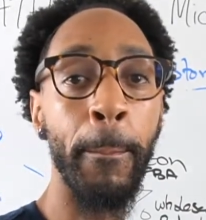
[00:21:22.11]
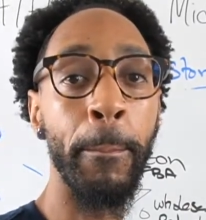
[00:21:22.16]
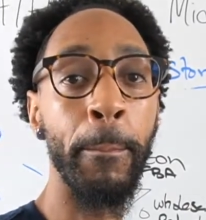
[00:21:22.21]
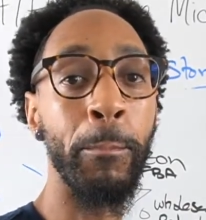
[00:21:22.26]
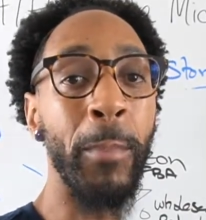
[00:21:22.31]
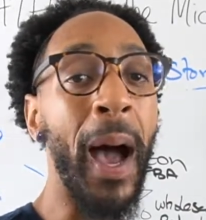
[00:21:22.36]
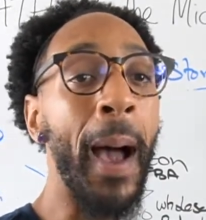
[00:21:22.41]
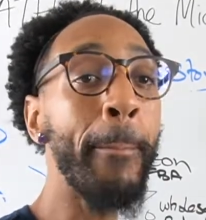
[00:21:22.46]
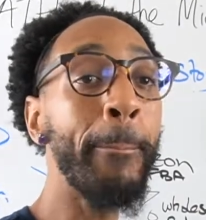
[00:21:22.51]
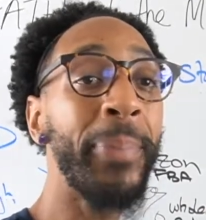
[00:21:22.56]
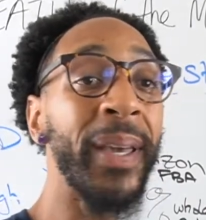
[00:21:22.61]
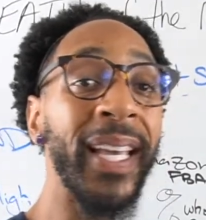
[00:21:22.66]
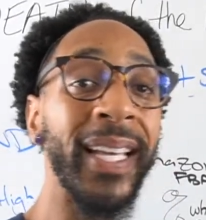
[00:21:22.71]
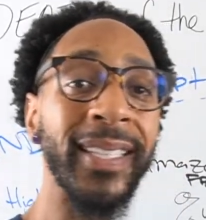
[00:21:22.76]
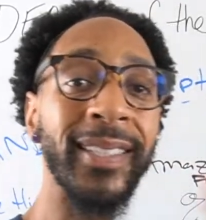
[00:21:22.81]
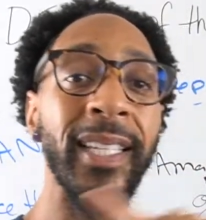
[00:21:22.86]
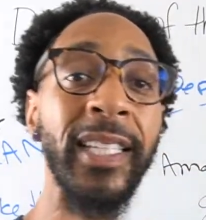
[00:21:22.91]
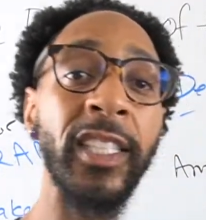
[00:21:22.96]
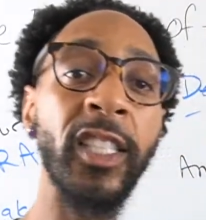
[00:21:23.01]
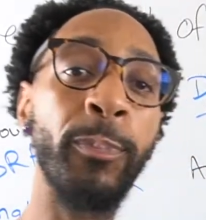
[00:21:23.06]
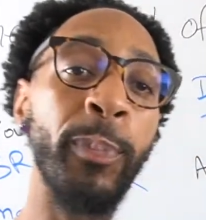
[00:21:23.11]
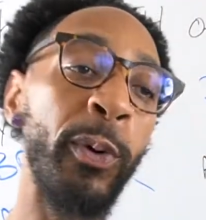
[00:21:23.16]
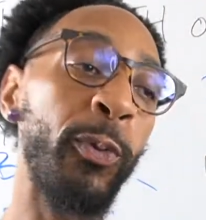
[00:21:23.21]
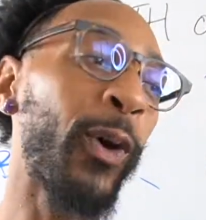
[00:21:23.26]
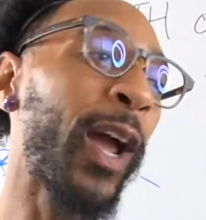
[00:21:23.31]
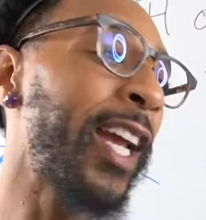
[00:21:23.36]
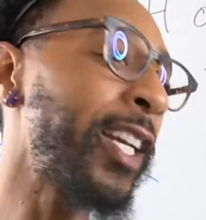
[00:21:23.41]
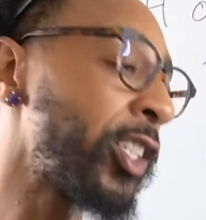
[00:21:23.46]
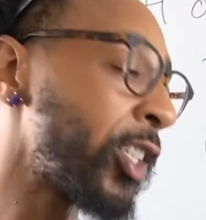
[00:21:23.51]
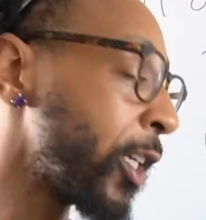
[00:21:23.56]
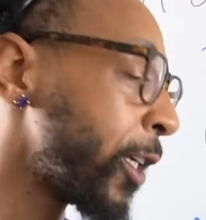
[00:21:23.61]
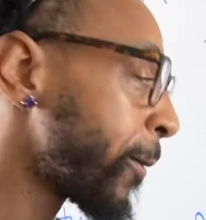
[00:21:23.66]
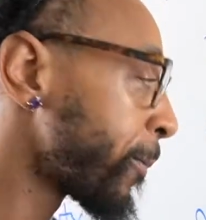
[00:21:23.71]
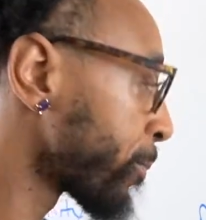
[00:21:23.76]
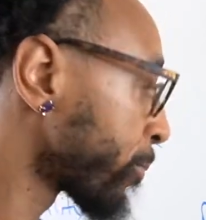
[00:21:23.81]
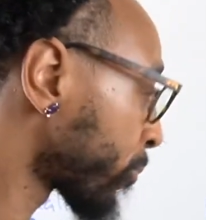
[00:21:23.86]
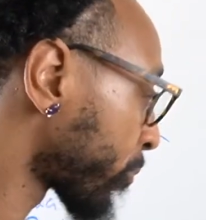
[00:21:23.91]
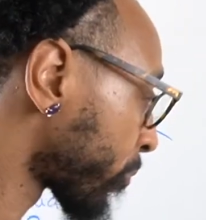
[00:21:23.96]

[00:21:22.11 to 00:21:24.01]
My biggest inspiration